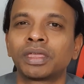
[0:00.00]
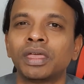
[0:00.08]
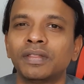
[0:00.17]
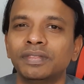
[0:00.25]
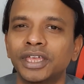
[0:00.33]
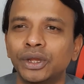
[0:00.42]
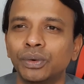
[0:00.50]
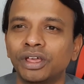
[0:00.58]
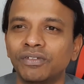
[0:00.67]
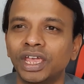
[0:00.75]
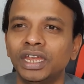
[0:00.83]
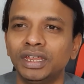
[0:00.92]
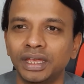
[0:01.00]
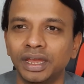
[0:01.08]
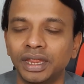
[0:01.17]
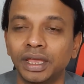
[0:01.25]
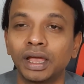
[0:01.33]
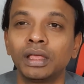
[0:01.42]
They don't have any
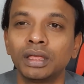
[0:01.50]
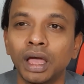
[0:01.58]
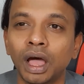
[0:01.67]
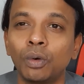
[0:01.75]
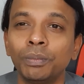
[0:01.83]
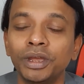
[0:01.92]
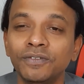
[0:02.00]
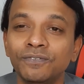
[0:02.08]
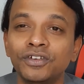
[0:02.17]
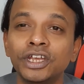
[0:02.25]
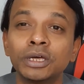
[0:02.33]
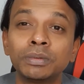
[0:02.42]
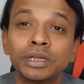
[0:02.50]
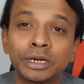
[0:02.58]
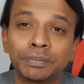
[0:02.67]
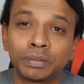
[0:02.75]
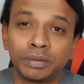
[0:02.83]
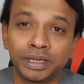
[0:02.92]
idea how many winnable
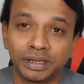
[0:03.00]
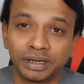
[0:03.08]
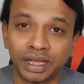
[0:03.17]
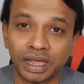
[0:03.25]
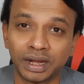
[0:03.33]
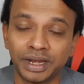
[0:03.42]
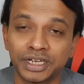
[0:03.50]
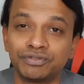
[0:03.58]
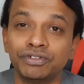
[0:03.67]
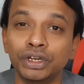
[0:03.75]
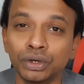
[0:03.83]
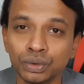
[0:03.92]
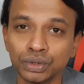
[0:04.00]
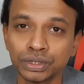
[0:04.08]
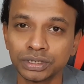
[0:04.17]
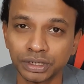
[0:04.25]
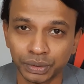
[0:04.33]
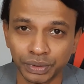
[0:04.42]
Republican candidates will
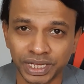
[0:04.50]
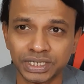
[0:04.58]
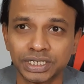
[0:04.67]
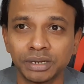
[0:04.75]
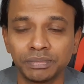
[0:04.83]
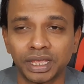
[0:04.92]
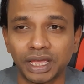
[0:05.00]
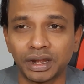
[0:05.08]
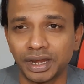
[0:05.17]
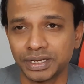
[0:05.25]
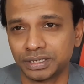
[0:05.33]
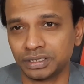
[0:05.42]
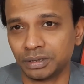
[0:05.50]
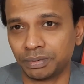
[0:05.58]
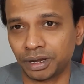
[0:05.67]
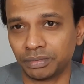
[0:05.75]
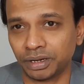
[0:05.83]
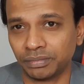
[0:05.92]
lose to extreme candidates in the
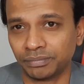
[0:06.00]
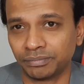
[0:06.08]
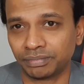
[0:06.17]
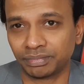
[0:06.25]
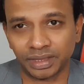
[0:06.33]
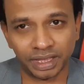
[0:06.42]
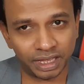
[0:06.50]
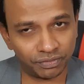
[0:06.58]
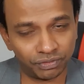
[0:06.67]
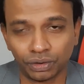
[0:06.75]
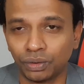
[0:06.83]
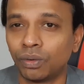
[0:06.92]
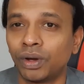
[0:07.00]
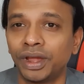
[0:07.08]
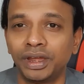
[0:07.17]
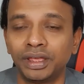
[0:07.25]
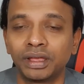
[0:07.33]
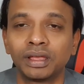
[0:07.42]
primary. They have no
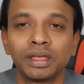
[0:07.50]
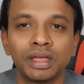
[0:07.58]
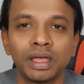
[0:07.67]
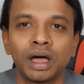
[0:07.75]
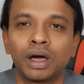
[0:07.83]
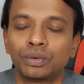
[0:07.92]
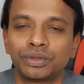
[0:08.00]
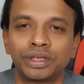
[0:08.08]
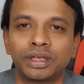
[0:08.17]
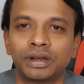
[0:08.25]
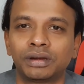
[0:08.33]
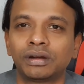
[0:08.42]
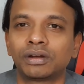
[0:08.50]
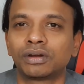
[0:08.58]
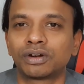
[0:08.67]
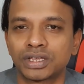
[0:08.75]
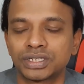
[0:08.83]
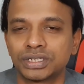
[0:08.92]
idea how their
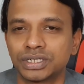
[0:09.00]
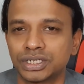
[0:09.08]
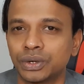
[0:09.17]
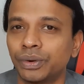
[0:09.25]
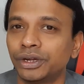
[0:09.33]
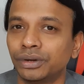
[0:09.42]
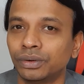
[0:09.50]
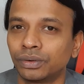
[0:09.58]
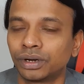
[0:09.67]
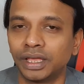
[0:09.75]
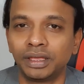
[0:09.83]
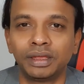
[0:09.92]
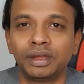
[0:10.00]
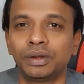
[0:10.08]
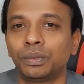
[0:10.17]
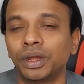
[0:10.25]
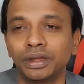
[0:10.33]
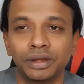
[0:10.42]
roster is going to look like in
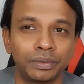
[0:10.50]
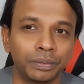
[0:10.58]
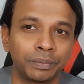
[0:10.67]
22.